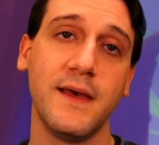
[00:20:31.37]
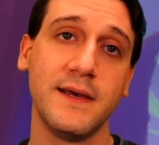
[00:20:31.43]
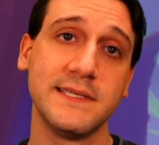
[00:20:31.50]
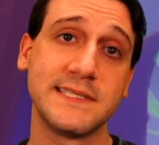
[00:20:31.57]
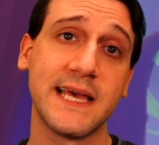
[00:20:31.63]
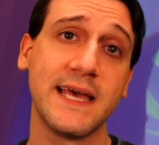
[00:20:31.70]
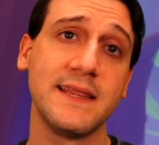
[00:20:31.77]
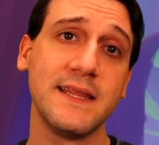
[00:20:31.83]

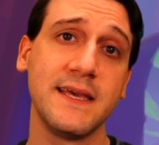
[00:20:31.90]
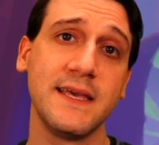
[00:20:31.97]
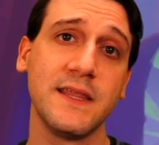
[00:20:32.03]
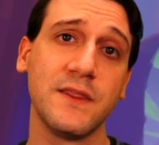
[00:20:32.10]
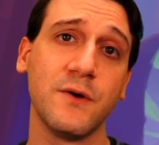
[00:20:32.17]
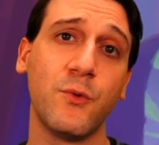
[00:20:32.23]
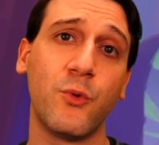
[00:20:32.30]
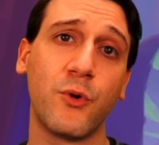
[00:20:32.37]
Sadly,
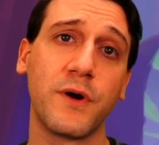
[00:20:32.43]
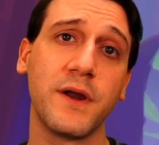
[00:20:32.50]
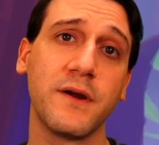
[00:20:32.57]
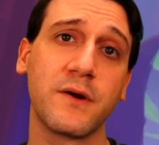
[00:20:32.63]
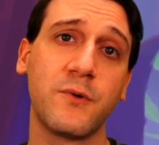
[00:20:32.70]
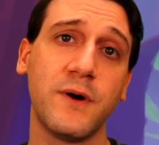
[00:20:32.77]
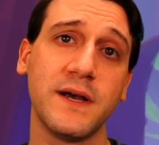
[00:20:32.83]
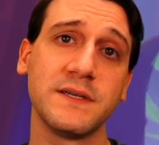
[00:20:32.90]
the Warrior
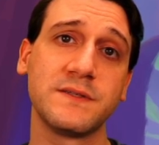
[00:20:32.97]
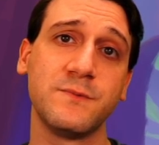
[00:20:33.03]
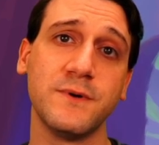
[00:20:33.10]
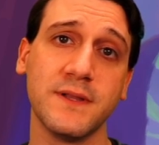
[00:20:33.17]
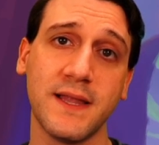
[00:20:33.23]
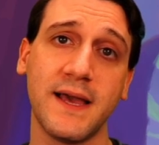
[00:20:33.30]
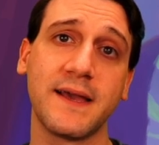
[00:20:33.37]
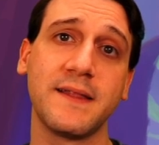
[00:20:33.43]
Quest will
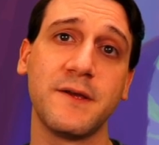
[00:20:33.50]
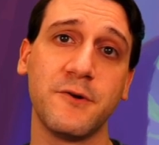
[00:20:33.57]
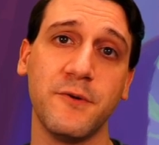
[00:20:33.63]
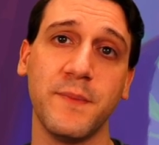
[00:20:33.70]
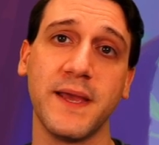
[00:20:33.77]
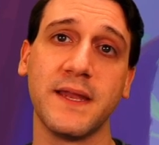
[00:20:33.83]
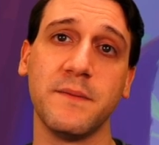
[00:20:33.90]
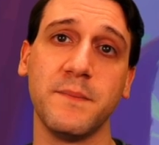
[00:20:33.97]
likely
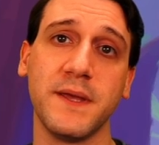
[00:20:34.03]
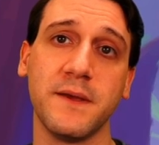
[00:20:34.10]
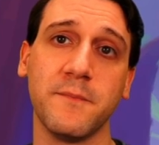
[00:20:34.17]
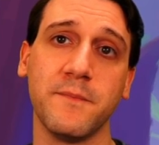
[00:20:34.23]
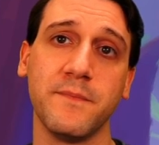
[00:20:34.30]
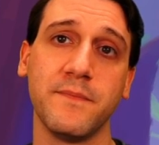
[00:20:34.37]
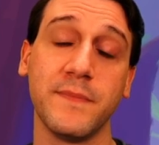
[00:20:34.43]
remain a meme.